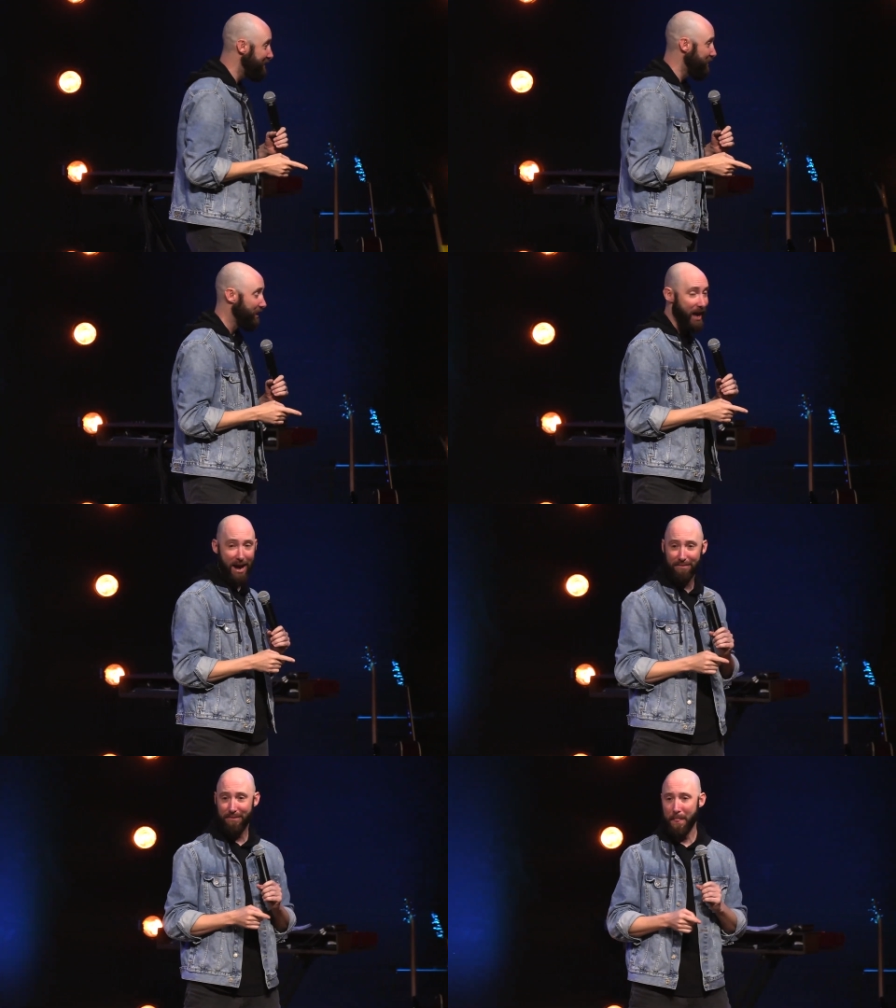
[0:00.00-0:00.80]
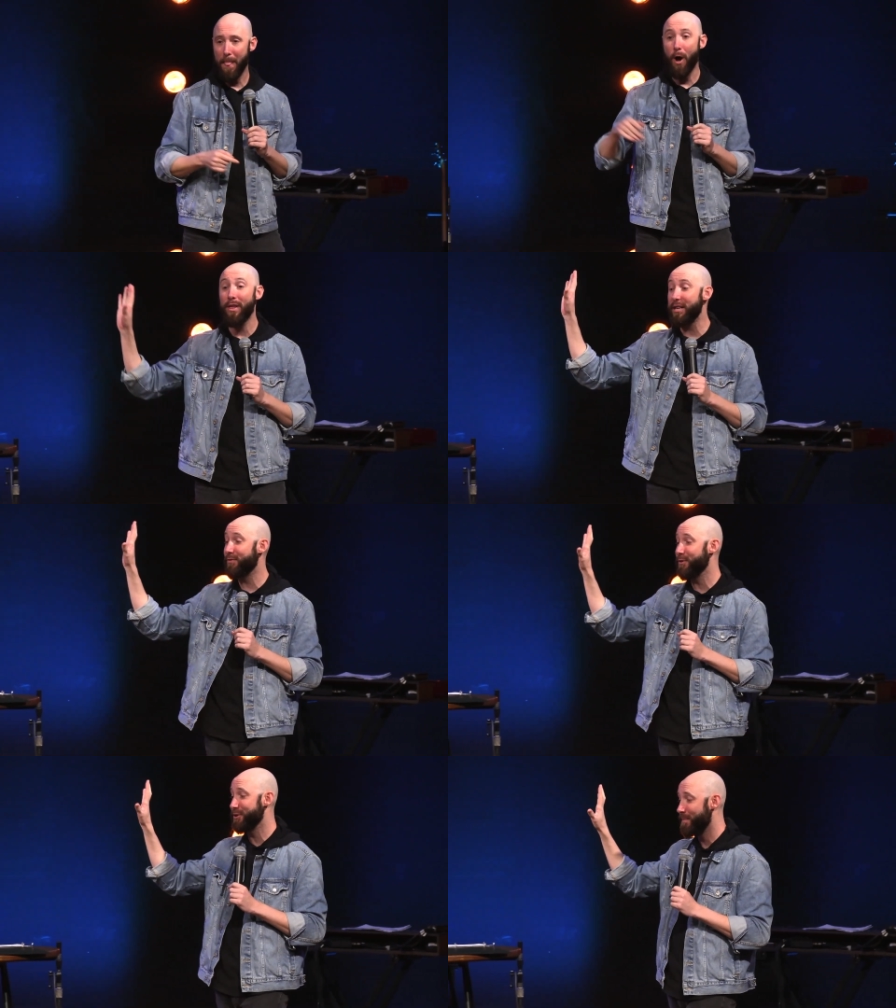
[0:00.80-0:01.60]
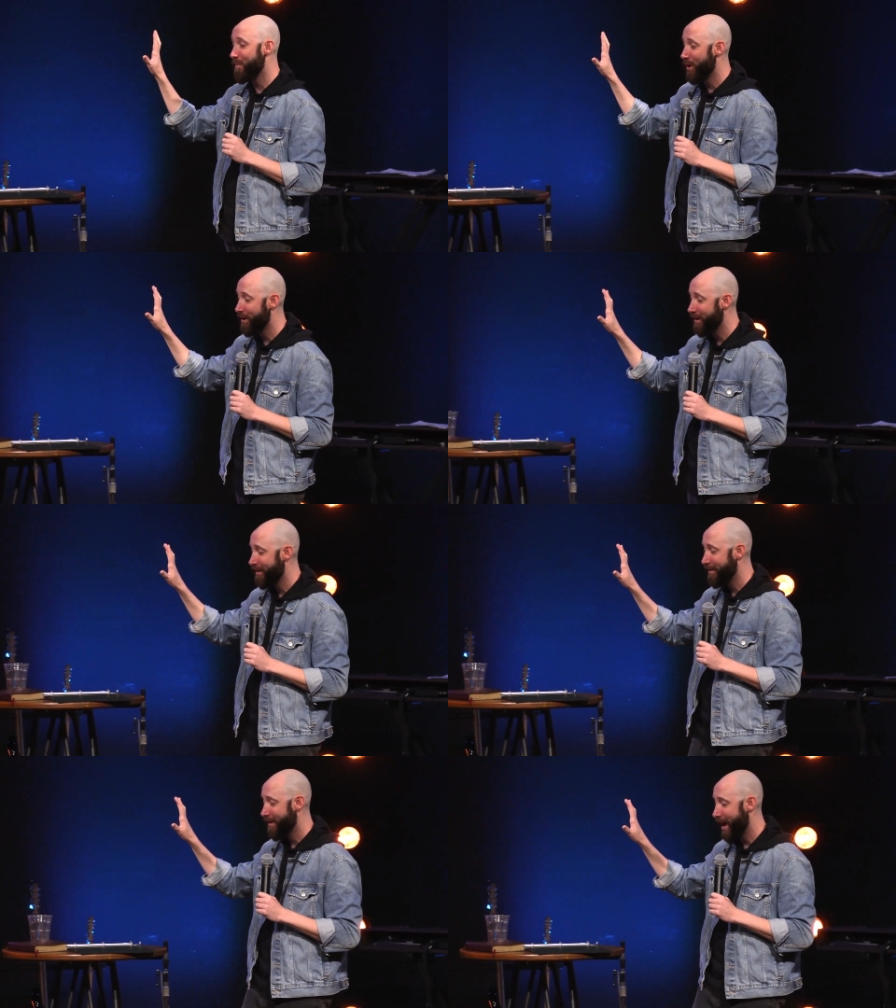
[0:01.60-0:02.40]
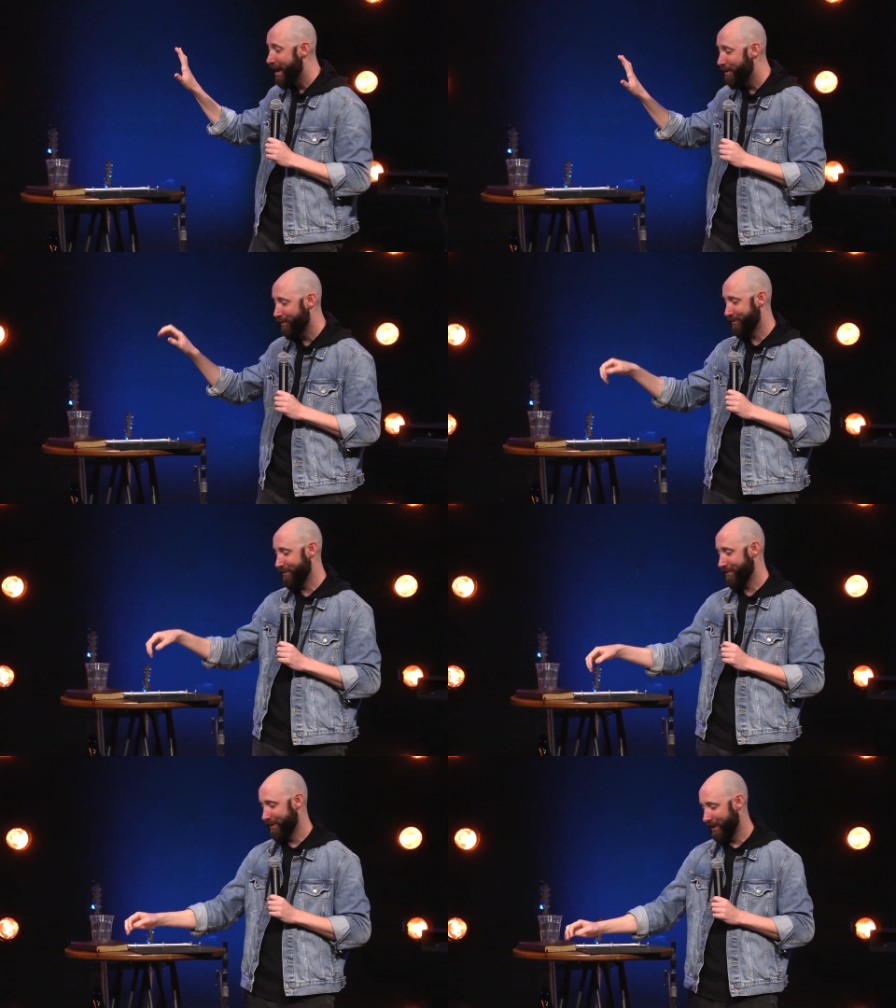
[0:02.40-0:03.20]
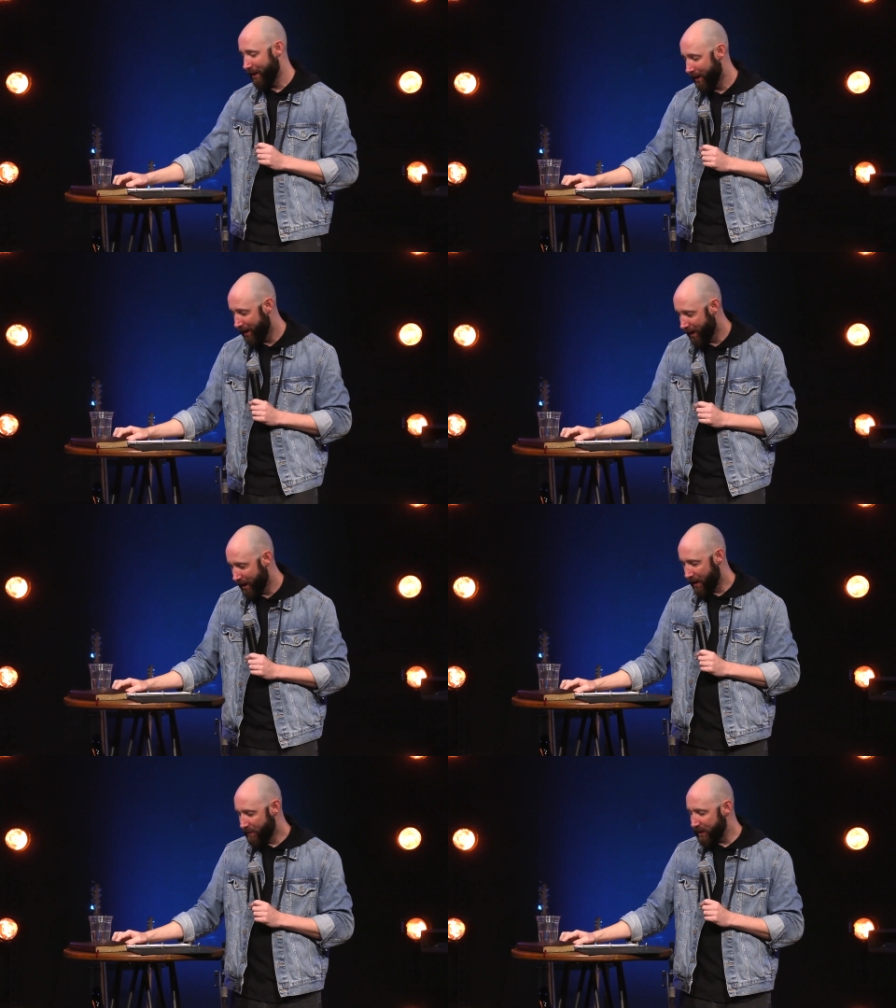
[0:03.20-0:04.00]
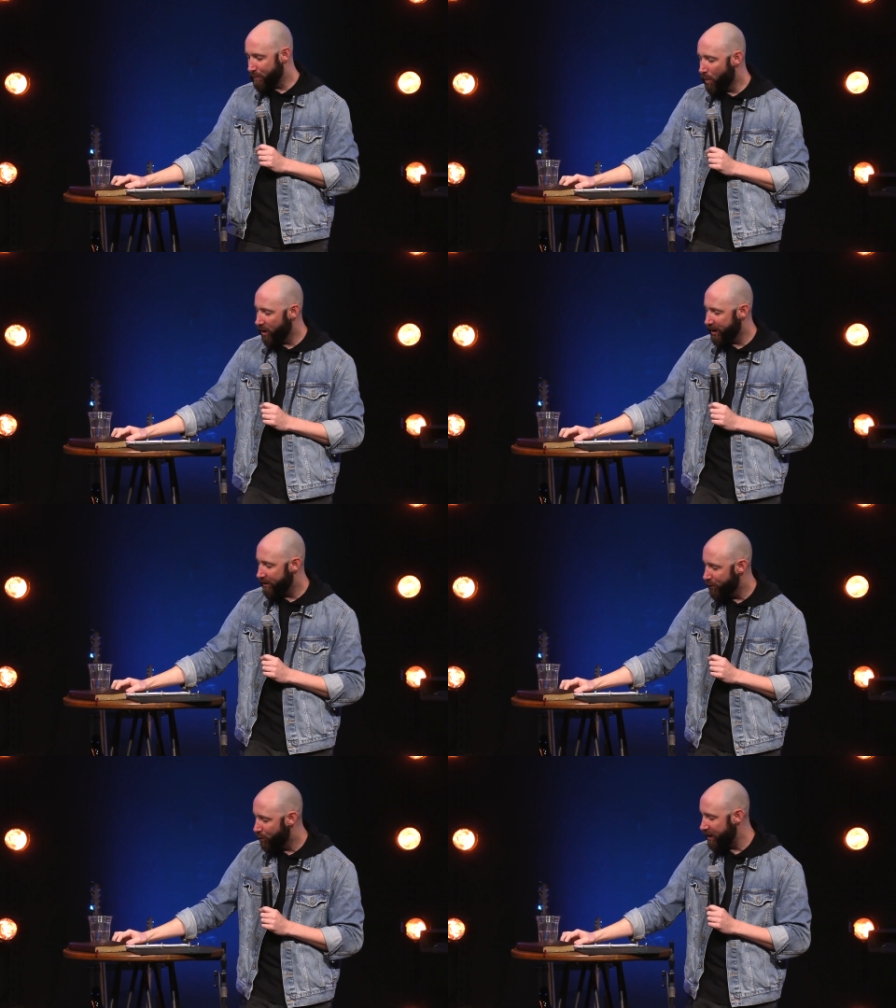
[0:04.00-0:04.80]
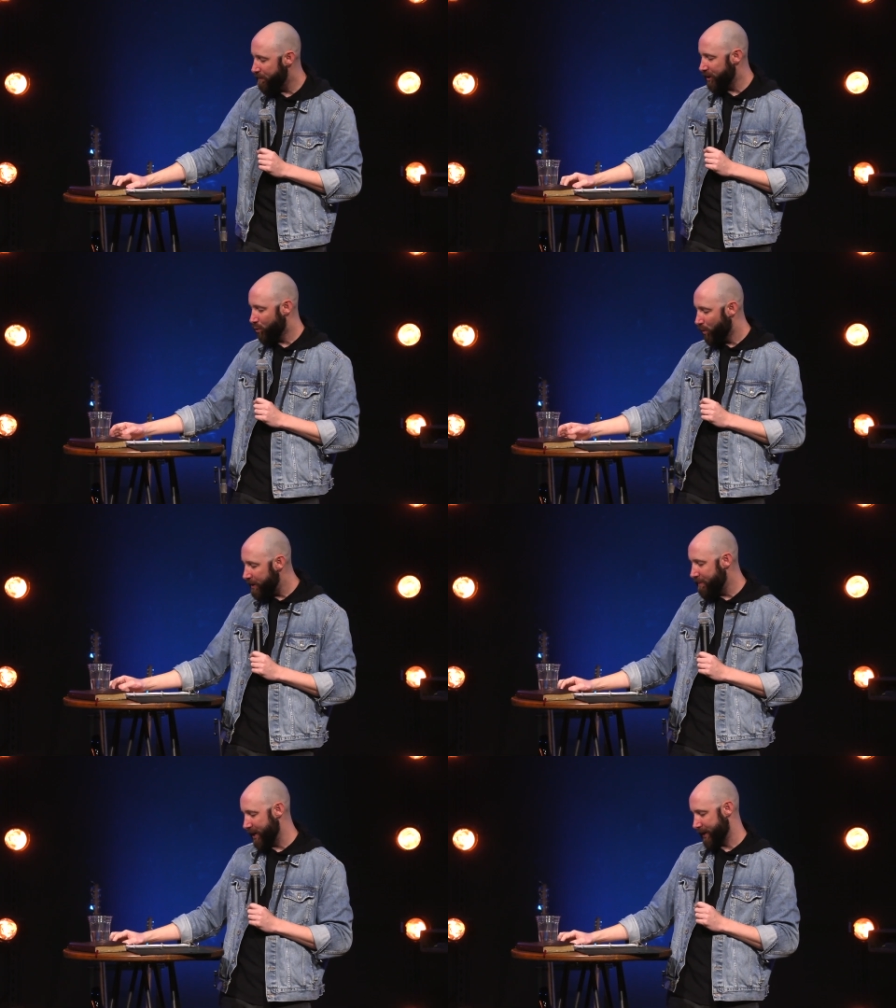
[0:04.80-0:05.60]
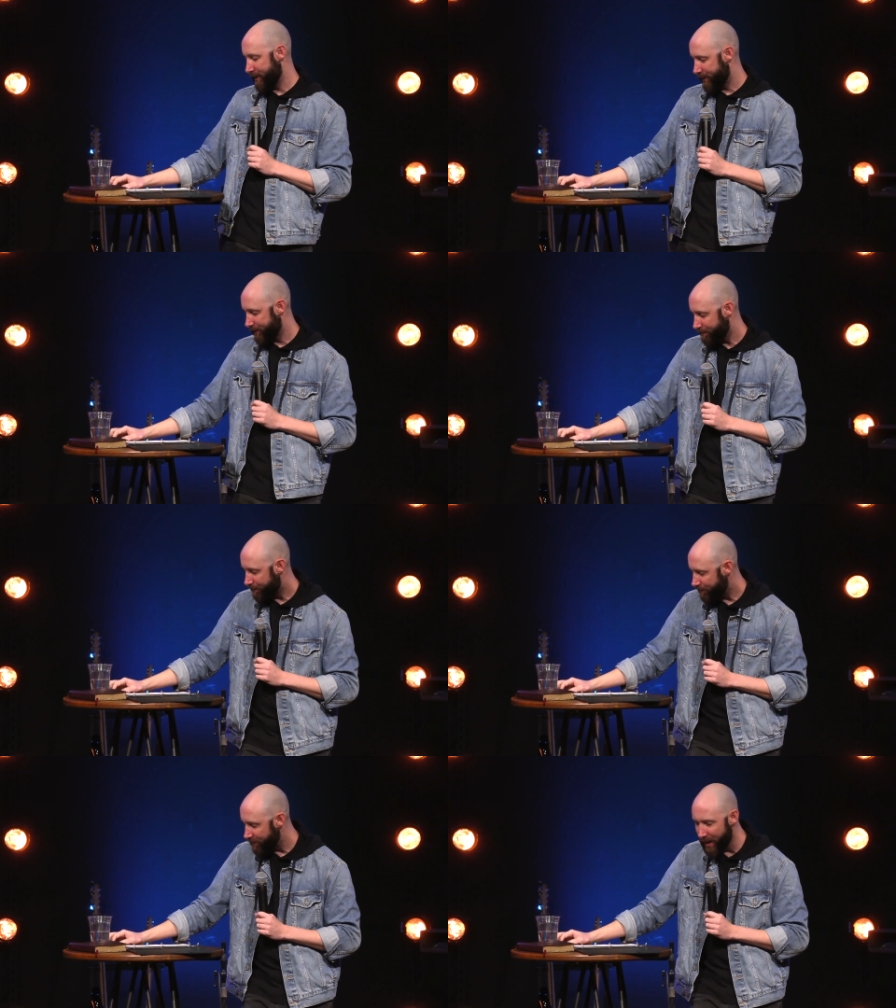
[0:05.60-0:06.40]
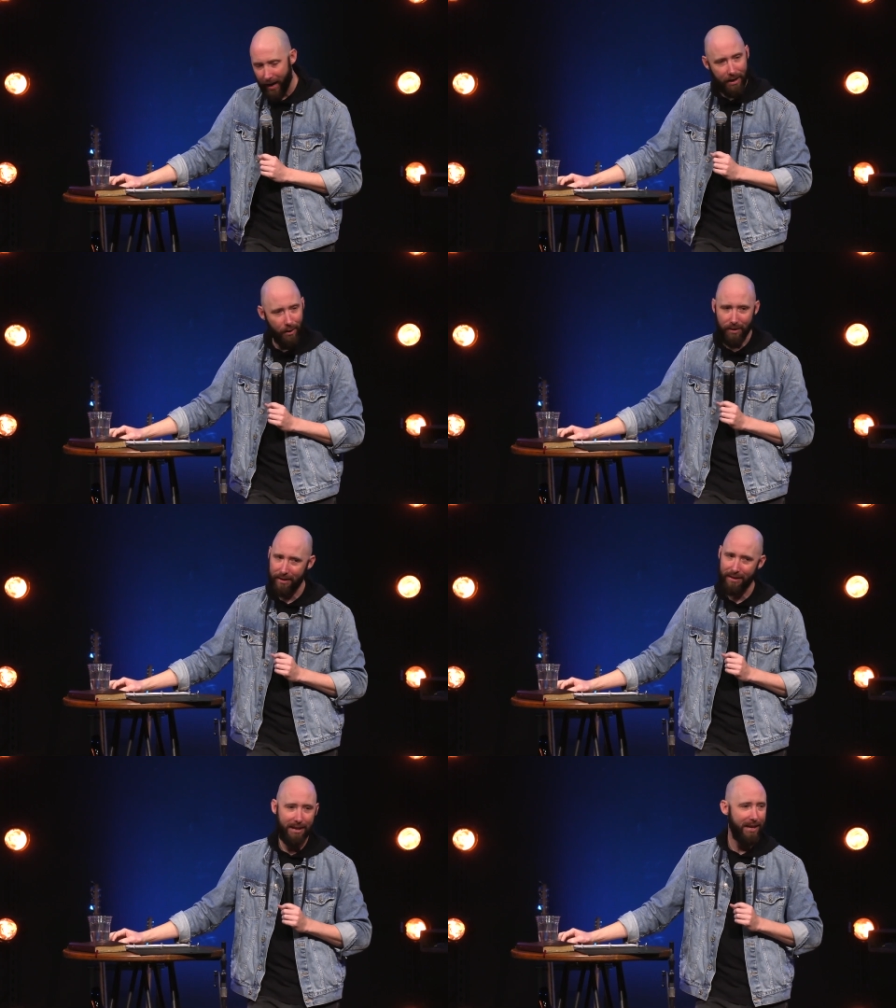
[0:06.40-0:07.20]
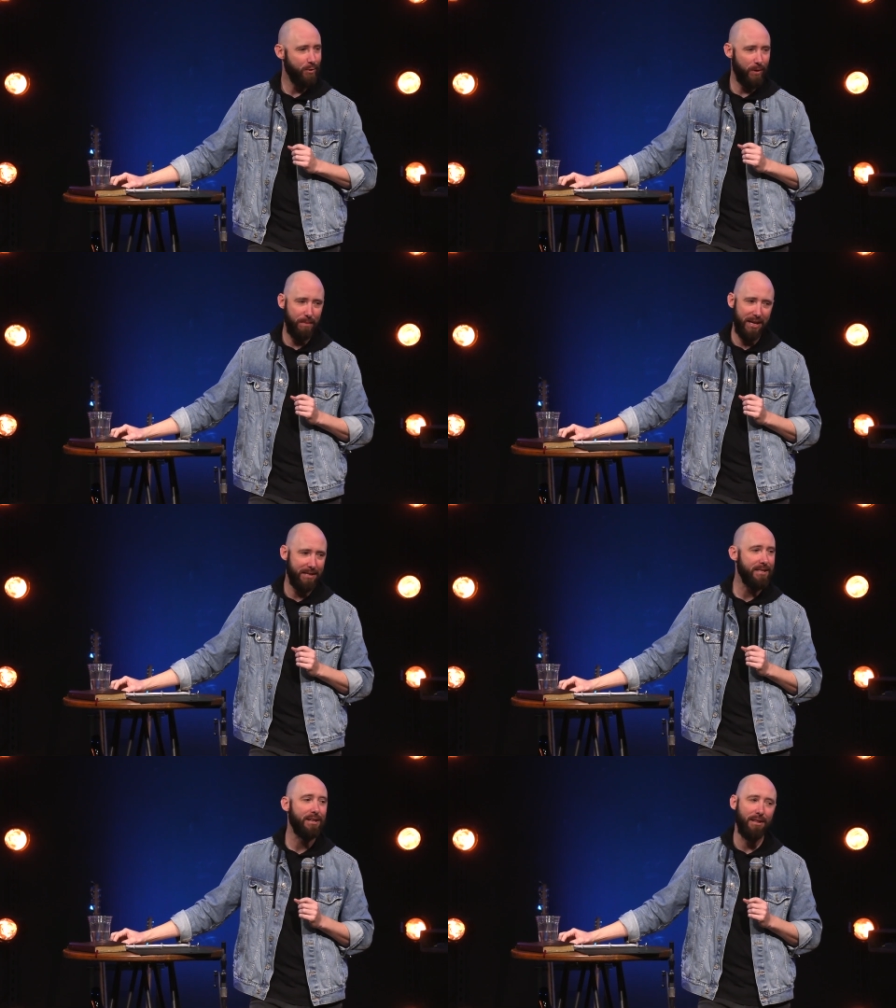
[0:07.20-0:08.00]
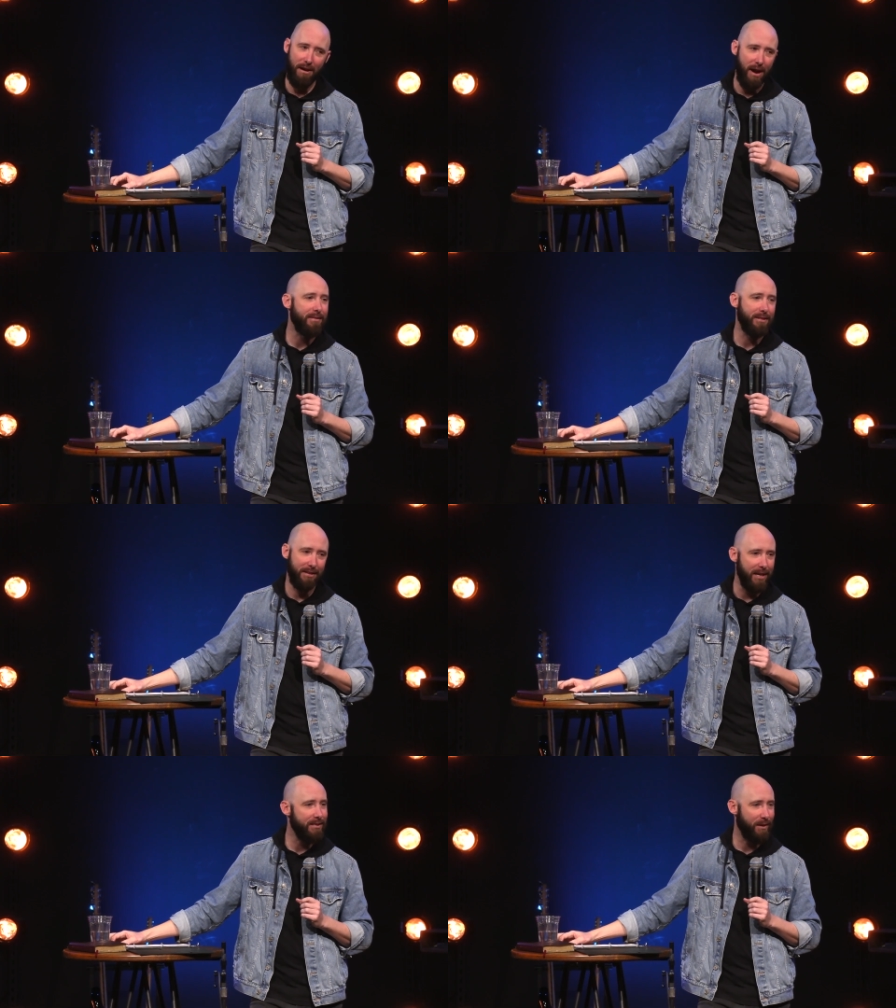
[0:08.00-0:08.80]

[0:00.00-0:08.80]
their life. Oh, that's for someone else. This morning, if you'll give me 20 minutes, I know 20 minutes is a lot in today's